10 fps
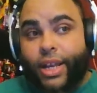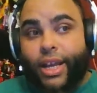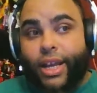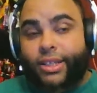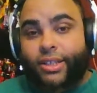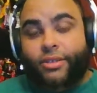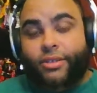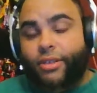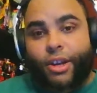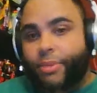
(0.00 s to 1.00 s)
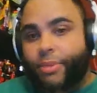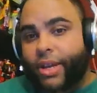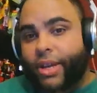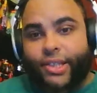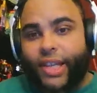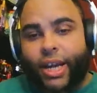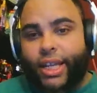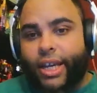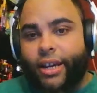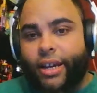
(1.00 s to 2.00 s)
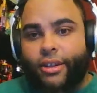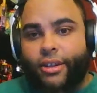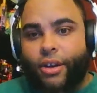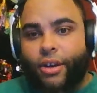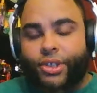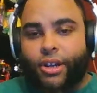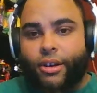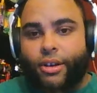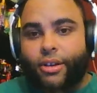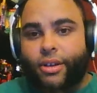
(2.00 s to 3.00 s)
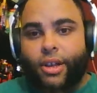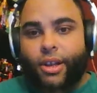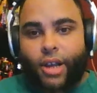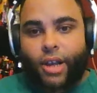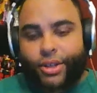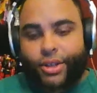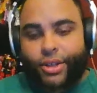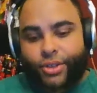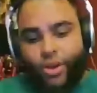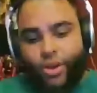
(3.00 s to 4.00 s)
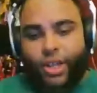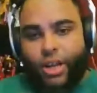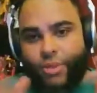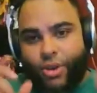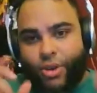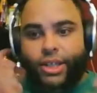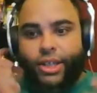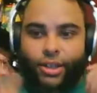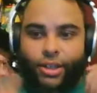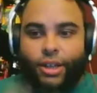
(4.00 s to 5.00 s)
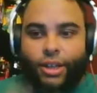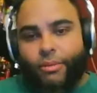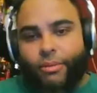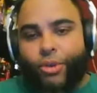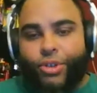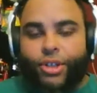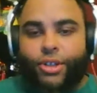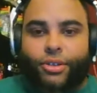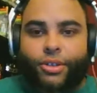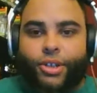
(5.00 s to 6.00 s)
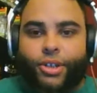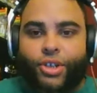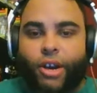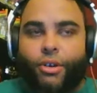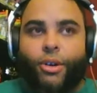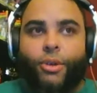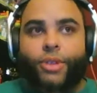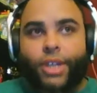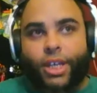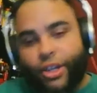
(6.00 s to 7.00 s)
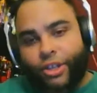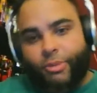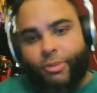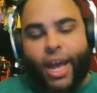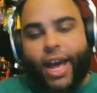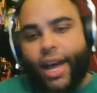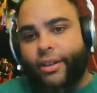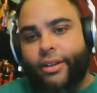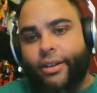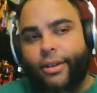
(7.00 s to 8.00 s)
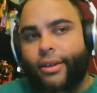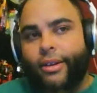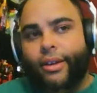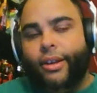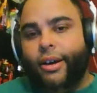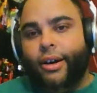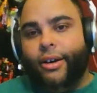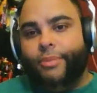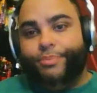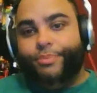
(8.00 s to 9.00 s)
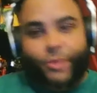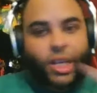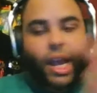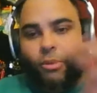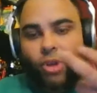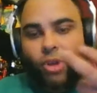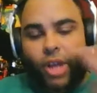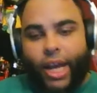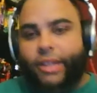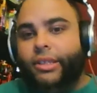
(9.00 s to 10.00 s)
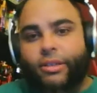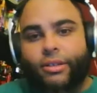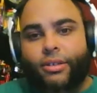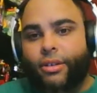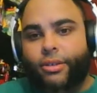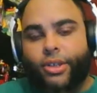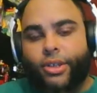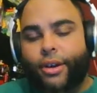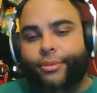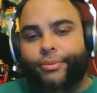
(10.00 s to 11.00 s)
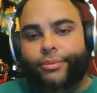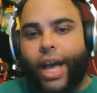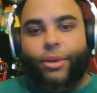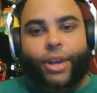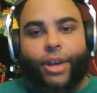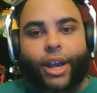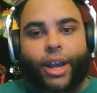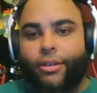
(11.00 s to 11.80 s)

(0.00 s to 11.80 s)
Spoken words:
It's going to be the same idea, just on a console. It's going to be utilizing the motion, the gyro, the touchpad, the camera lights, so I don't care.